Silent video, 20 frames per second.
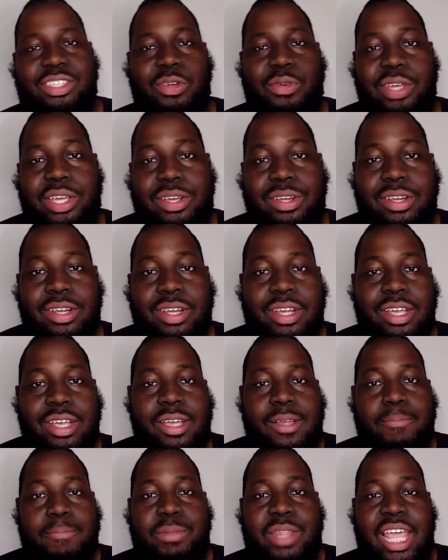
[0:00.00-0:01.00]
still here.
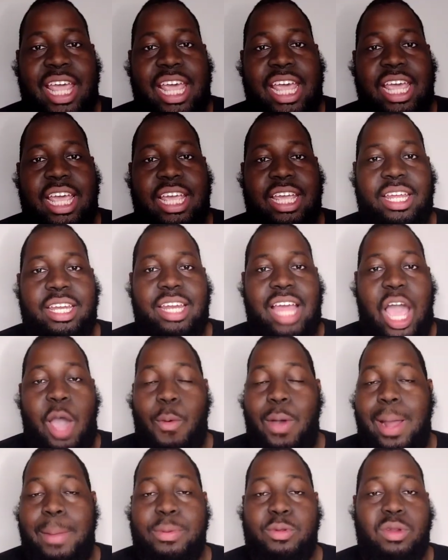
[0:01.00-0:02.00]
And I
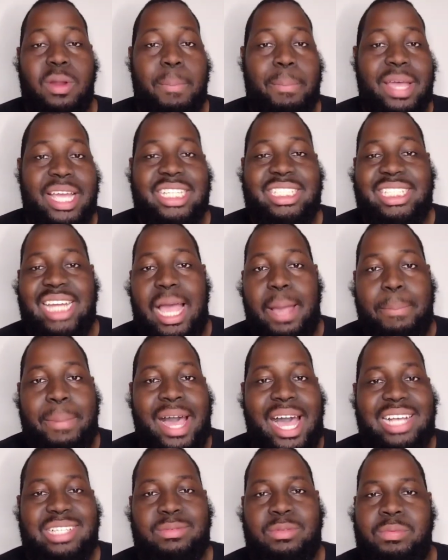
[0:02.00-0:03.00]
want him to do the best job
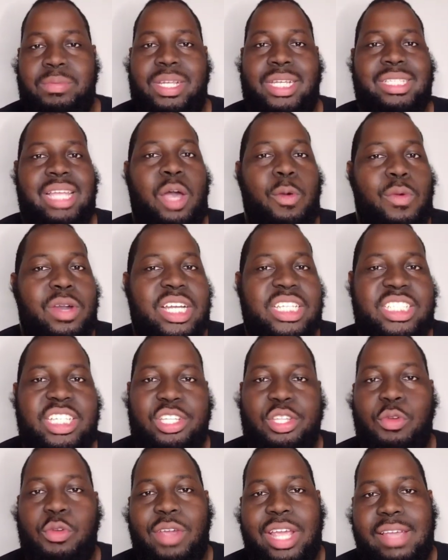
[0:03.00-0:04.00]
possible because I want to
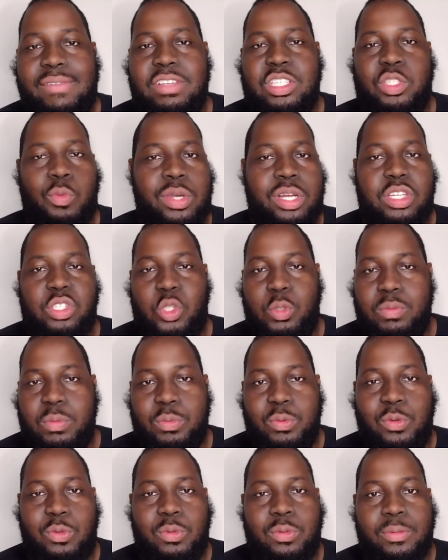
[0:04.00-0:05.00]
see the Ravens win the Super
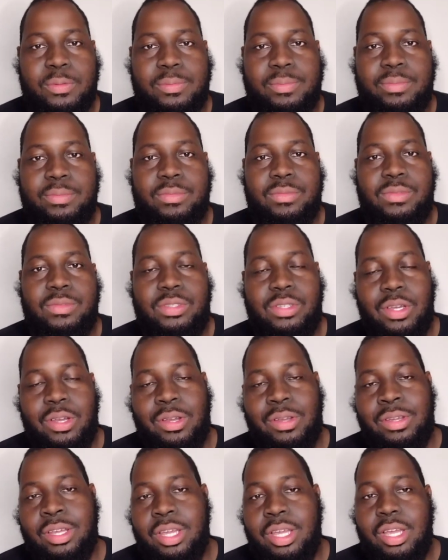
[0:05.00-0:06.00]
Bowl.
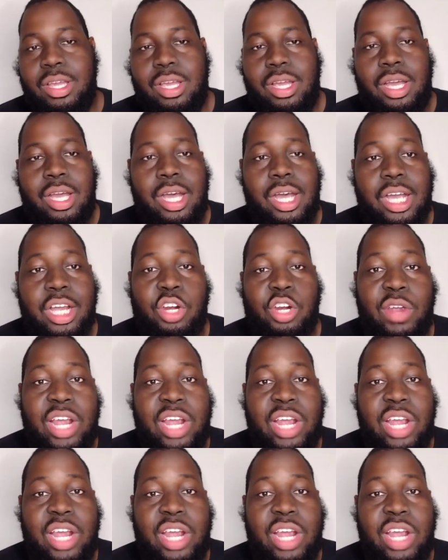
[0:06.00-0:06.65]
So uh,